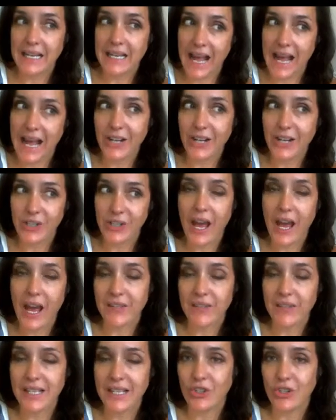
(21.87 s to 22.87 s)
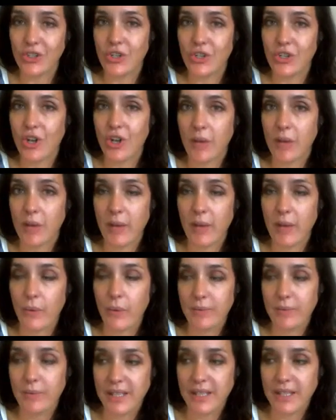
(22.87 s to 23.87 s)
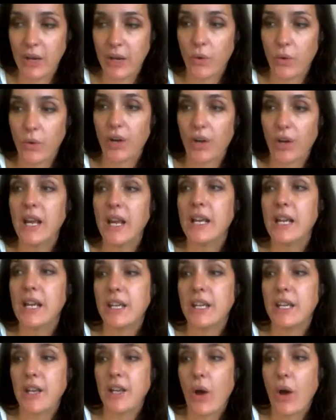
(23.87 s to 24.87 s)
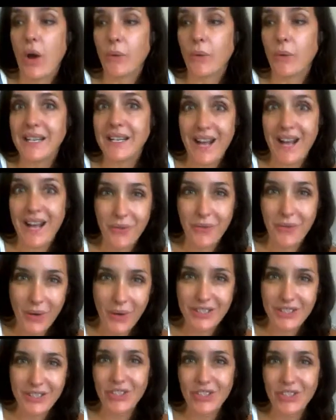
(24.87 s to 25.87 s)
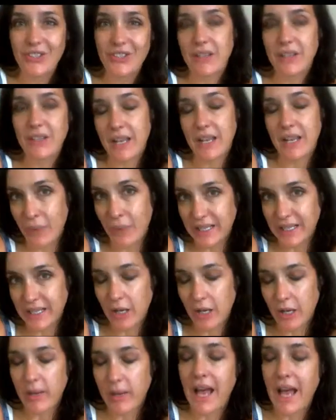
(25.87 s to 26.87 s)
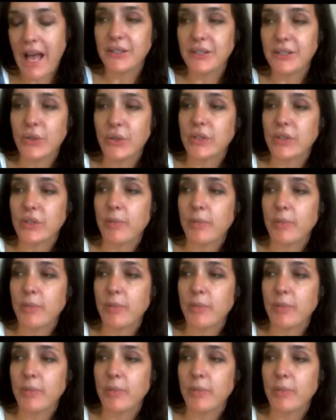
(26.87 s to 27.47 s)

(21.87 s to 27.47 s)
And I actually have a section on my website where, you know, I write down the questions and then I write down my answers.